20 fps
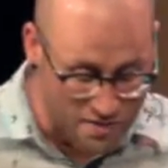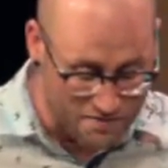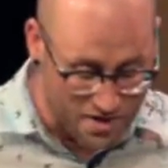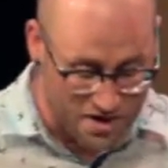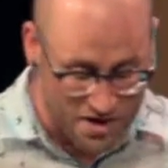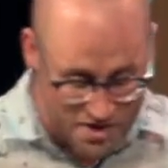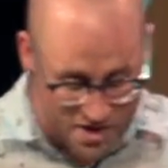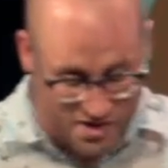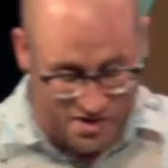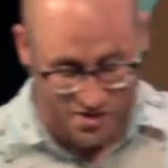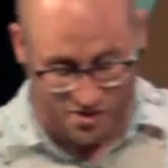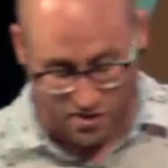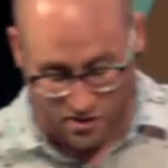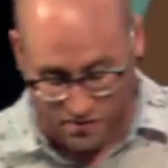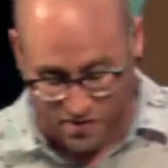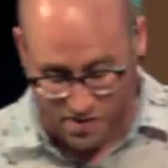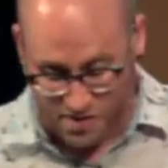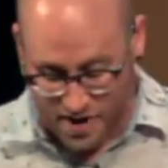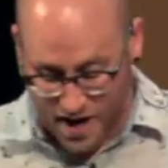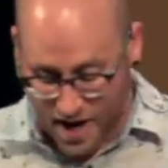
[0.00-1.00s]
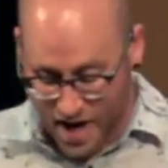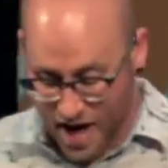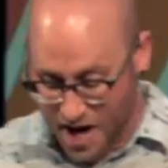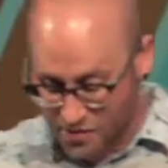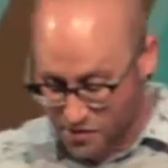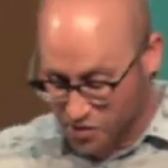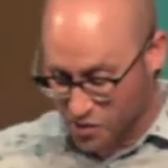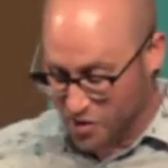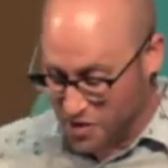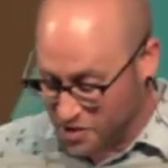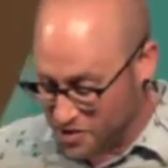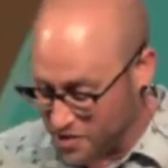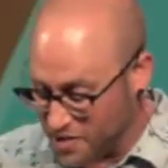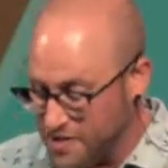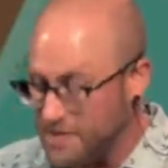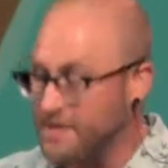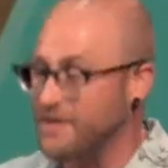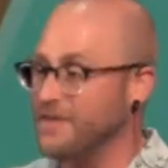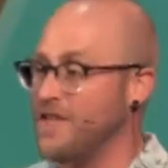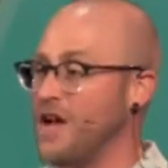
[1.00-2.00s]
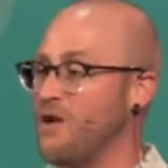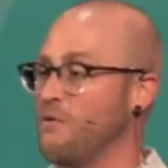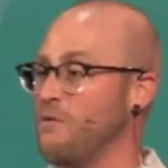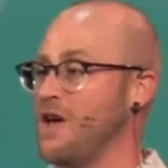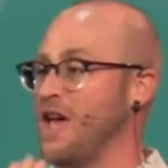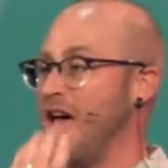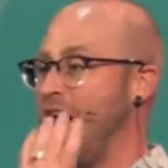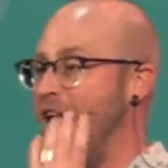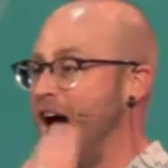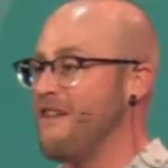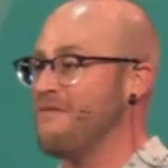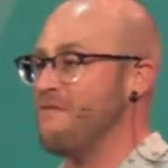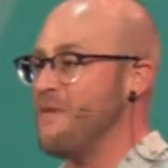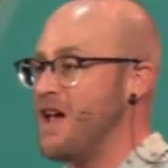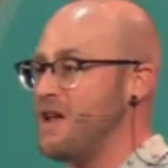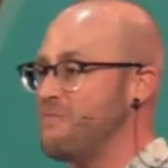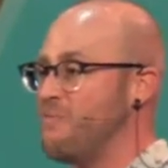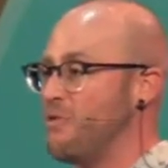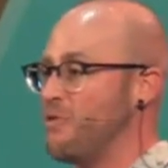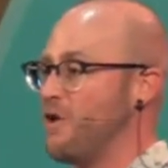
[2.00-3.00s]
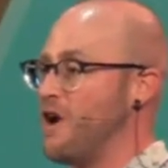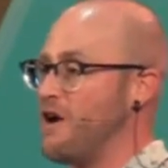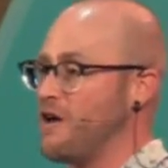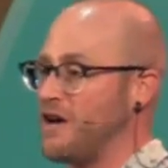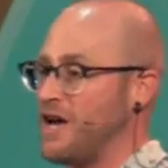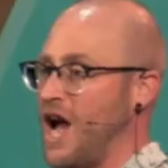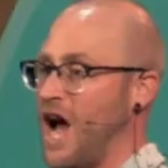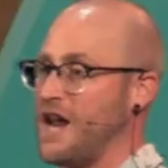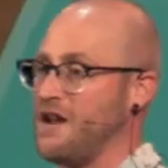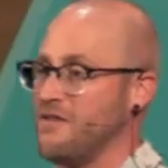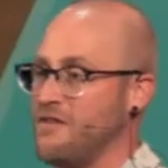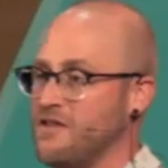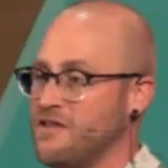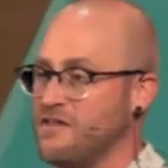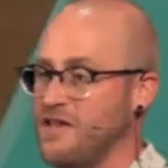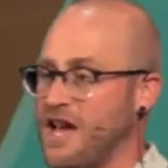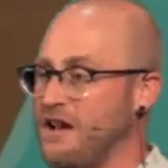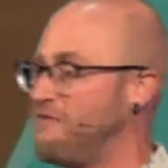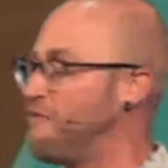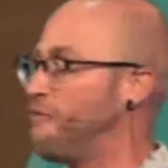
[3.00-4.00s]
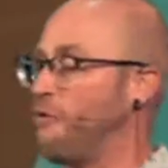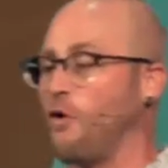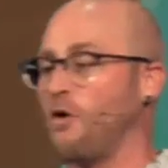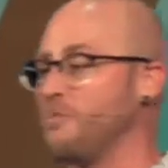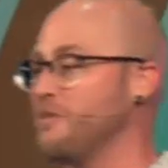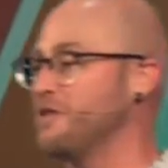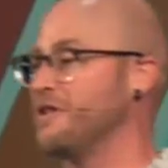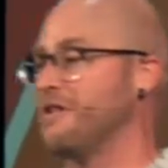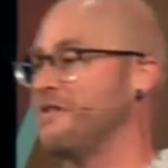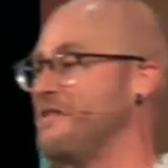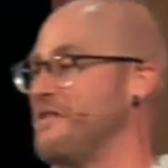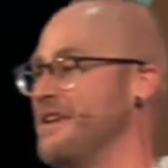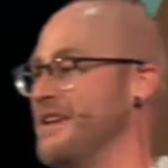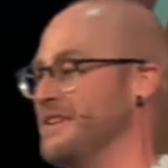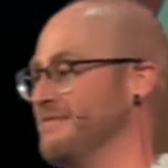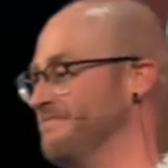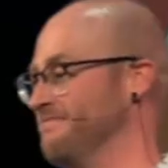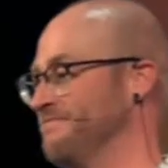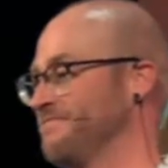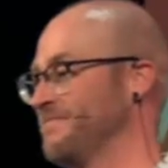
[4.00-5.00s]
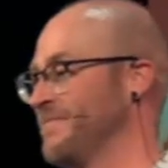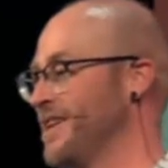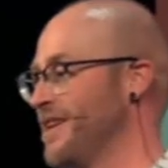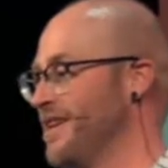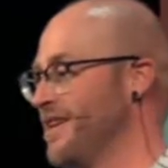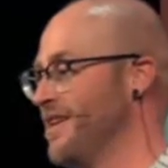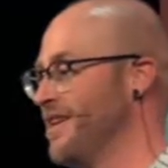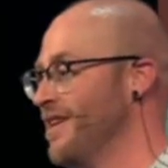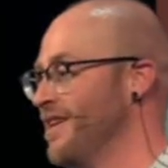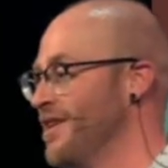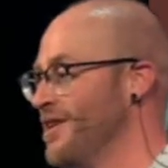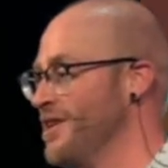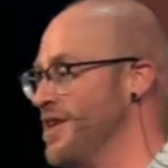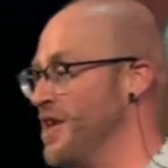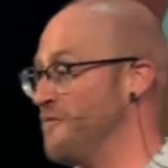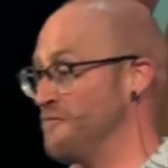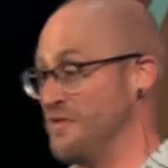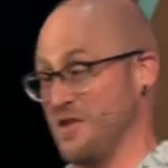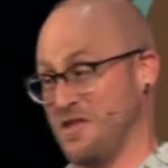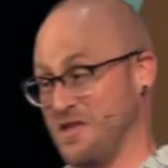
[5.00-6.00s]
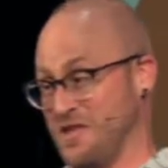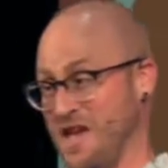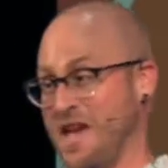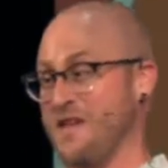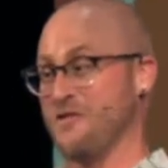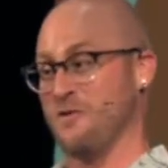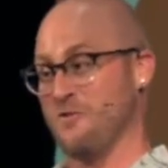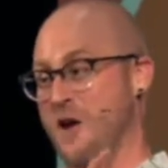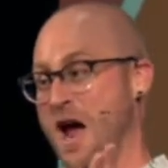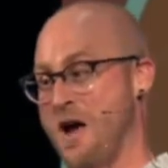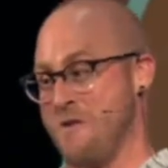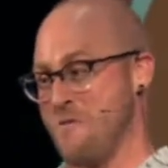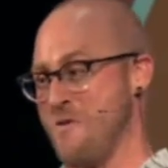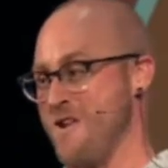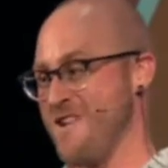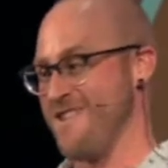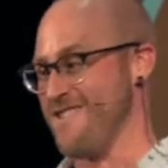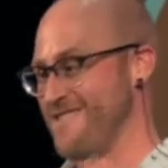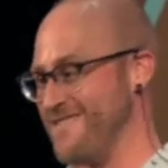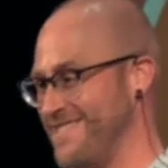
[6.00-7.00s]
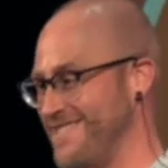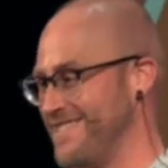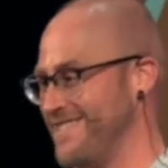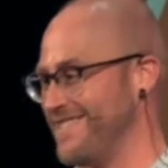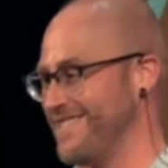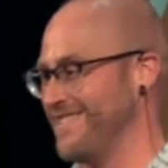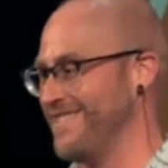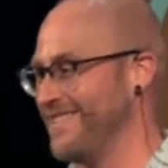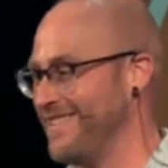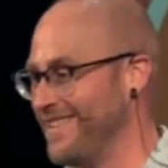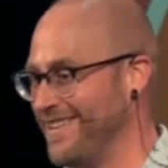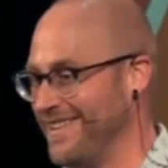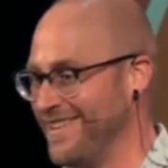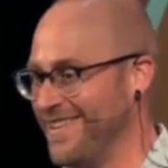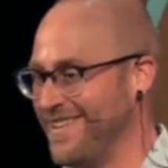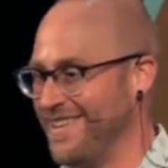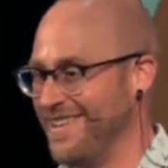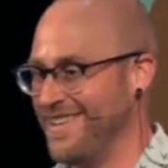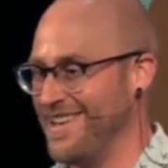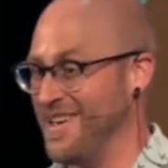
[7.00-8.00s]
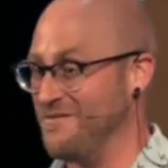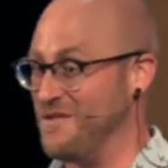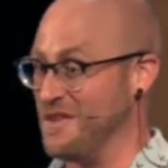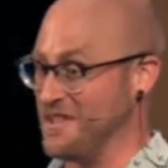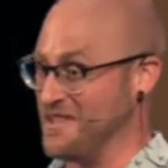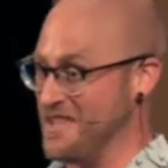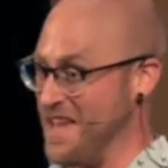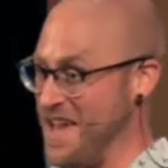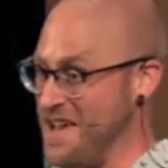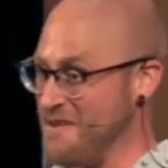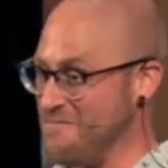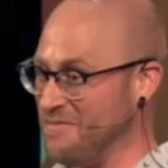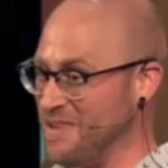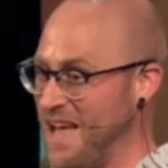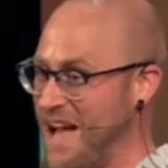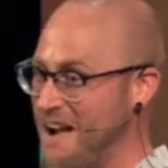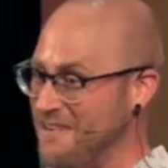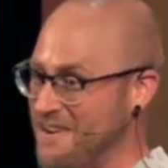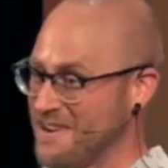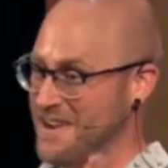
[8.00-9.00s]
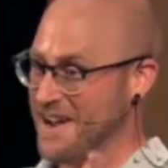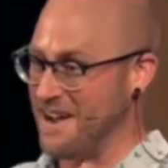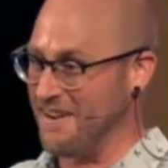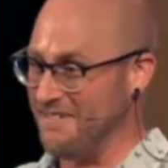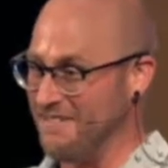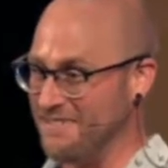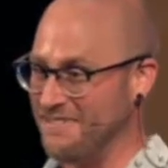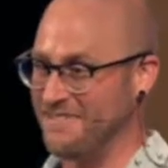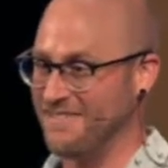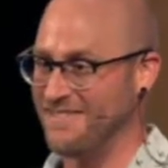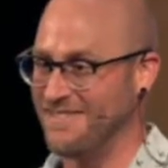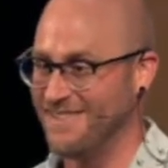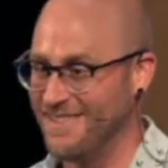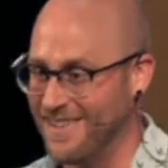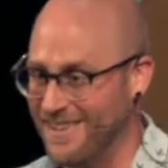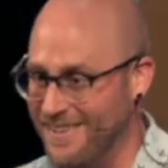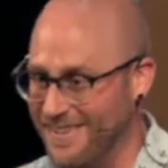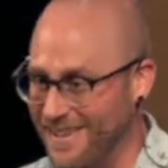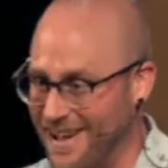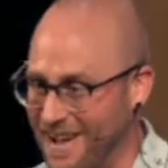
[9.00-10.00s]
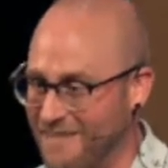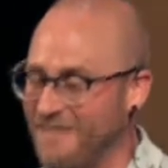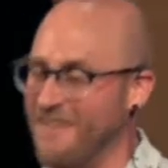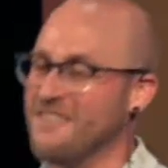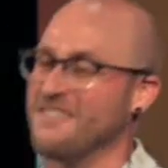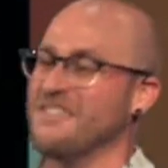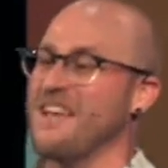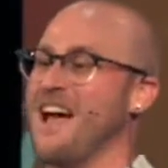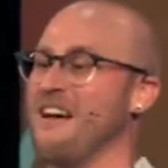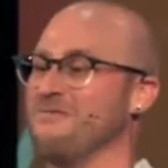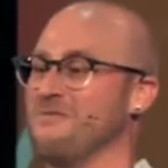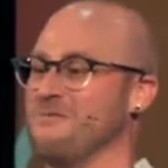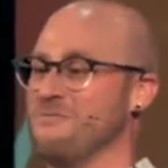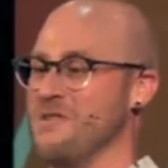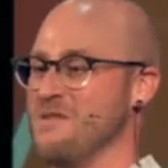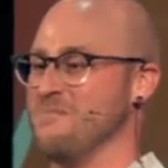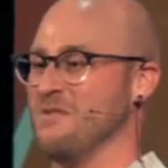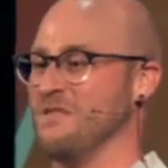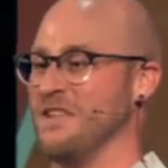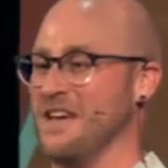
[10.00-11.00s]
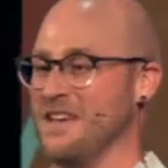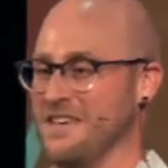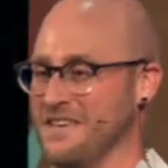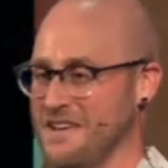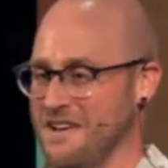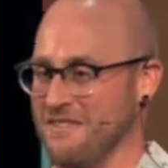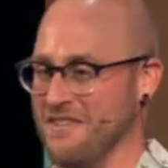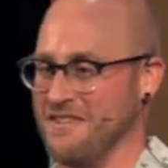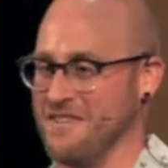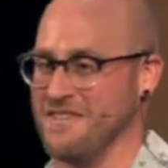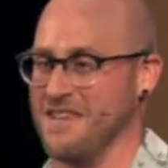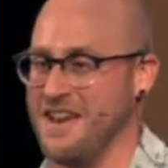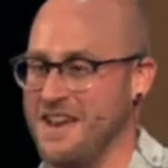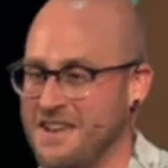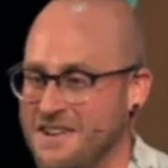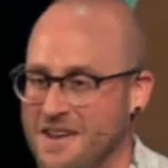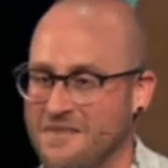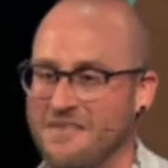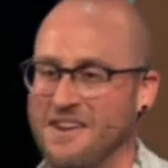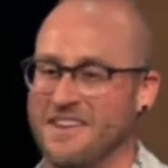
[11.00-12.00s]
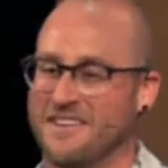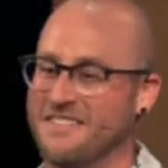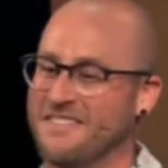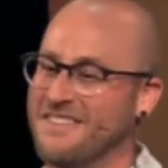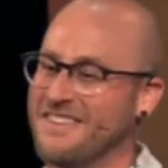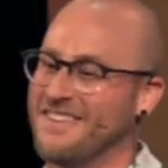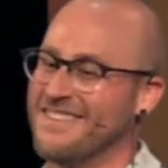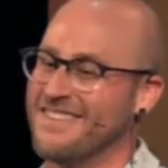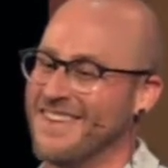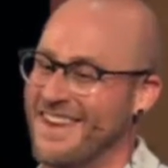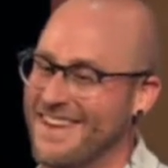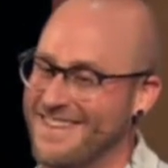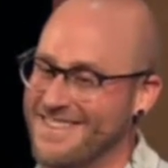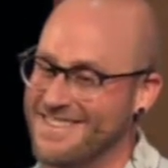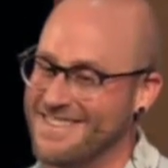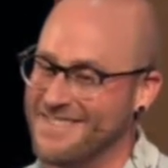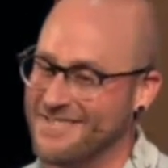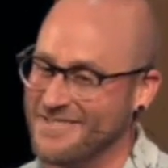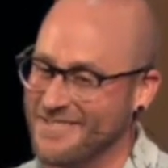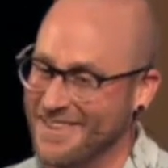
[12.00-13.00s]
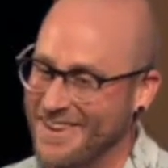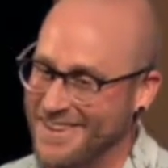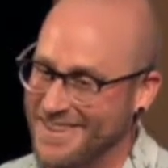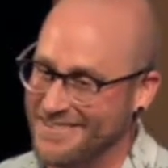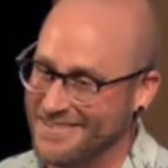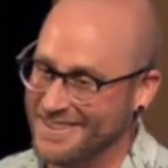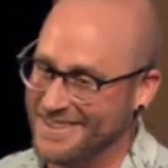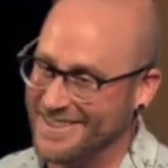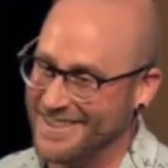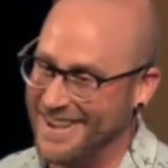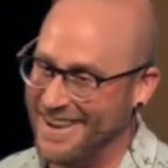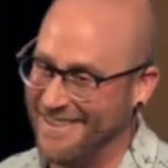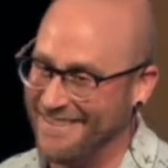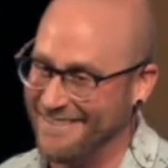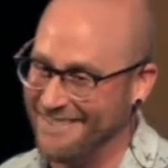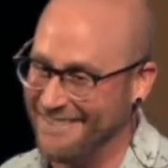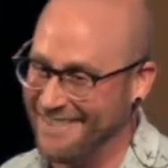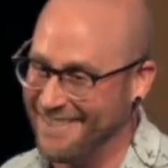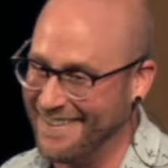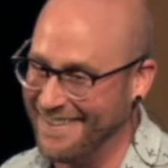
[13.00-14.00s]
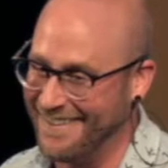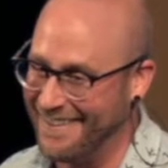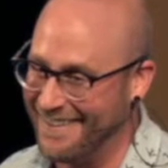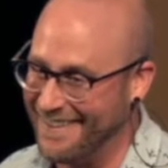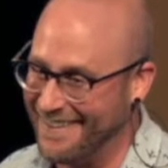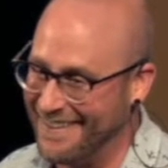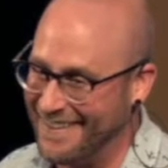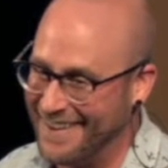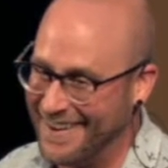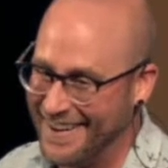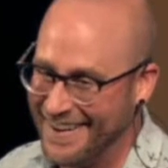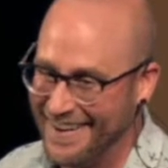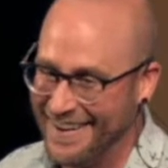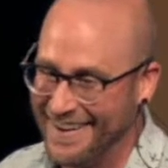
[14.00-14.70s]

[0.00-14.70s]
we've done a disservice as Christians that we have made prayer kind of this like formula thing. If you say the right words, if you say them loud enough, I've always laughed when people like yell at Satan. I'm like, you think Satan's afraid of a loud word?